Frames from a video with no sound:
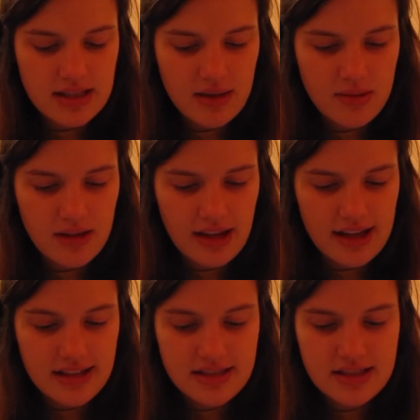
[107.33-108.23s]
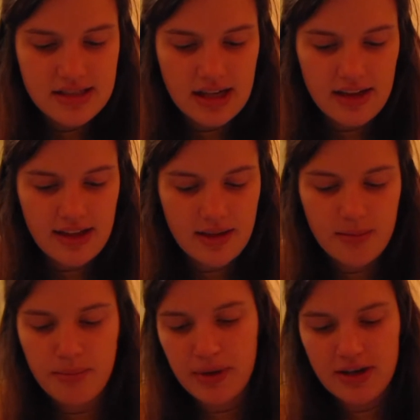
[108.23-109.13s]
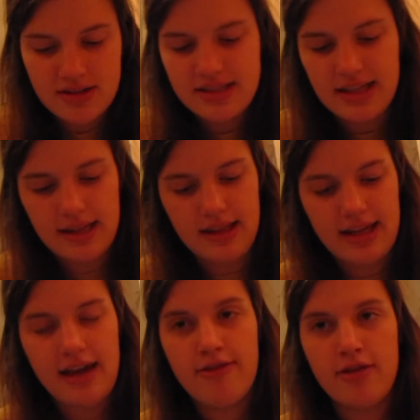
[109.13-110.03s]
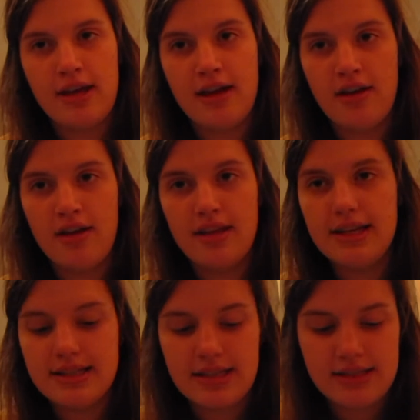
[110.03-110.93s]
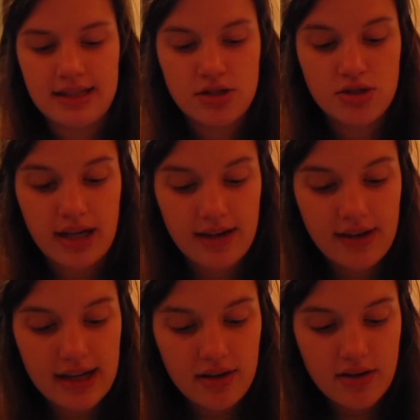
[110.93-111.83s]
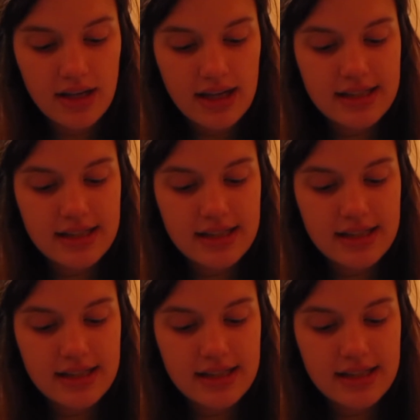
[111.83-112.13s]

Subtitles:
I realized I like boxed in like every area that it says like dry ground.